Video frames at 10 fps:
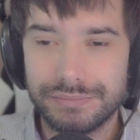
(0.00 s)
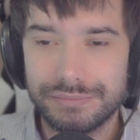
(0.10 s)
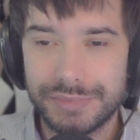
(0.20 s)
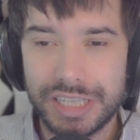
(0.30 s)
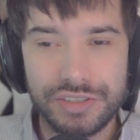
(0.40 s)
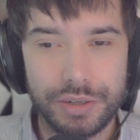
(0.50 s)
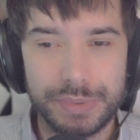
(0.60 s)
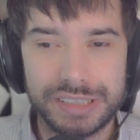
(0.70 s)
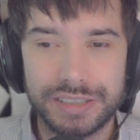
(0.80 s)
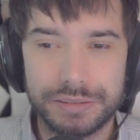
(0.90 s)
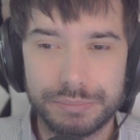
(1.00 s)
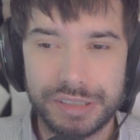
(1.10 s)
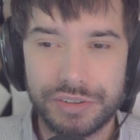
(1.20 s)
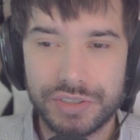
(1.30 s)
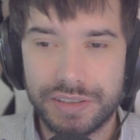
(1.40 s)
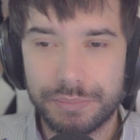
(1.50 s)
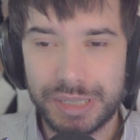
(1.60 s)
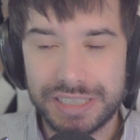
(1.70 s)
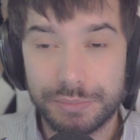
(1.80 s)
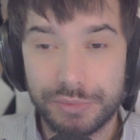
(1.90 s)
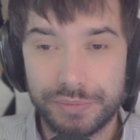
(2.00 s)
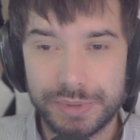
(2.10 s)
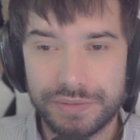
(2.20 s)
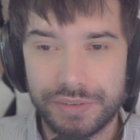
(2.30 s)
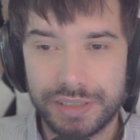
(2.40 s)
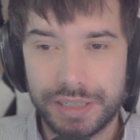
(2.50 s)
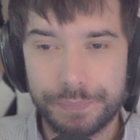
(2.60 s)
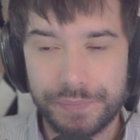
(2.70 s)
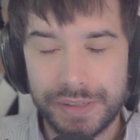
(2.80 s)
it's not a big deal. But those are the basic movements for the game.